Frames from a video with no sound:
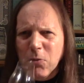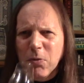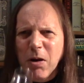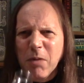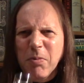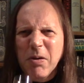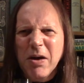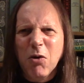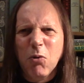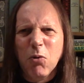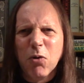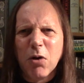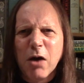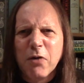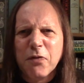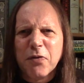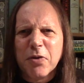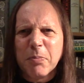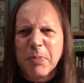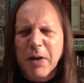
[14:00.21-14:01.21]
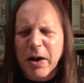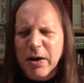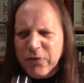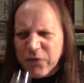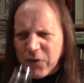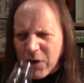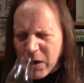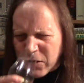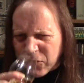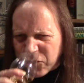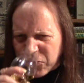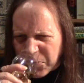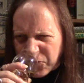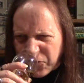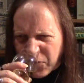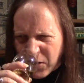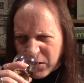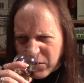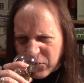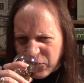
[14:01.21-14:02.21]
a bit all over the place, it has to be
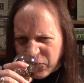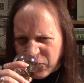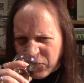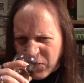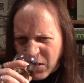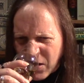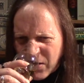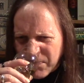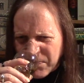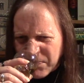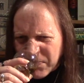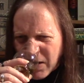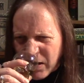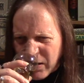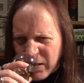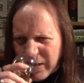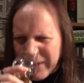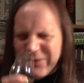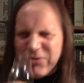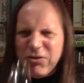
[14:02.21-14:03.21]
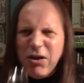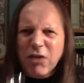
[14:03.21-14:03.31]
said. This is, it